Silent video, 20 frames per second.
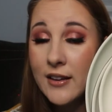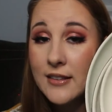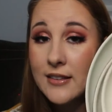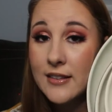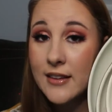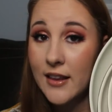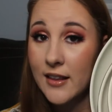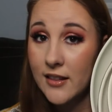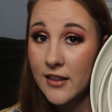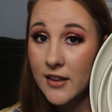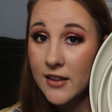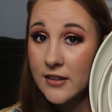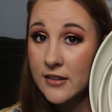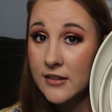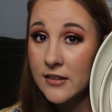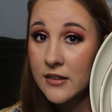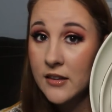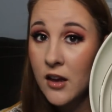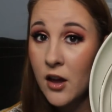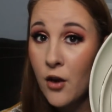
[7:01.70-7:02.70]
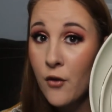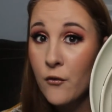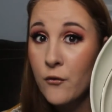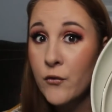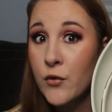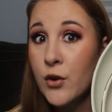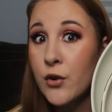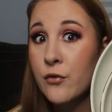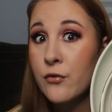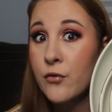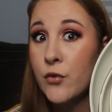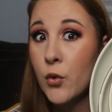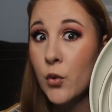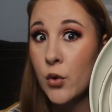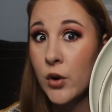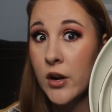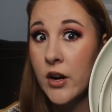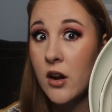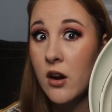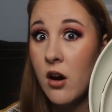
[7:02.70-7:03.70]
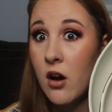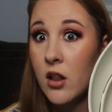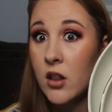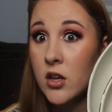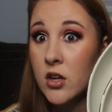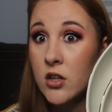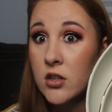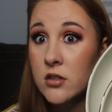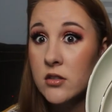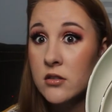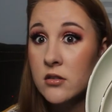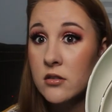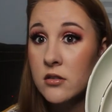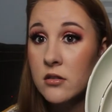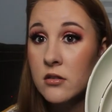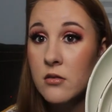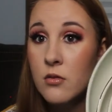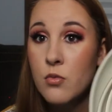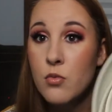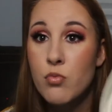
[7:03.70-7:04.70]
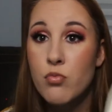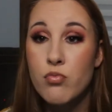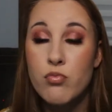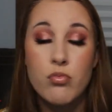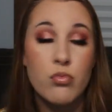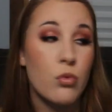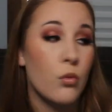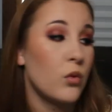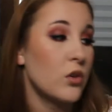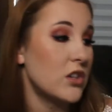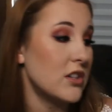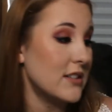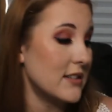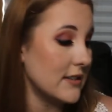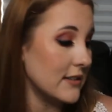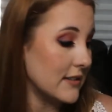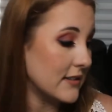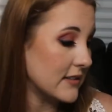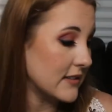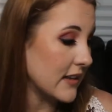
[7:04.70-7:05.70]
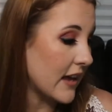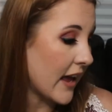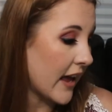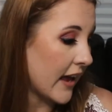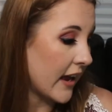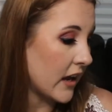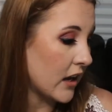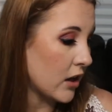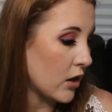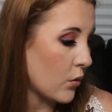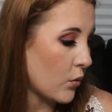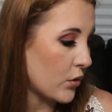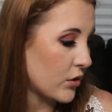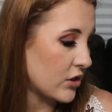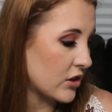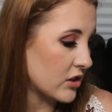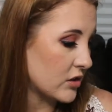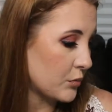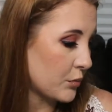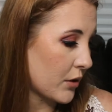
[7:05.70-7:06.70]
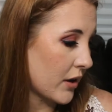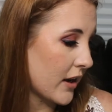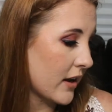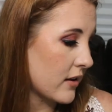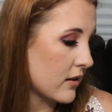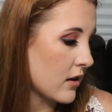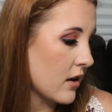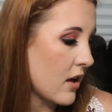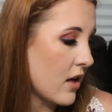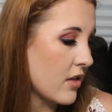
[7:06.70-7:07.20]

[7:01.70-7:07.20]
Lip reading: skillets for $40, which is insane with this brand.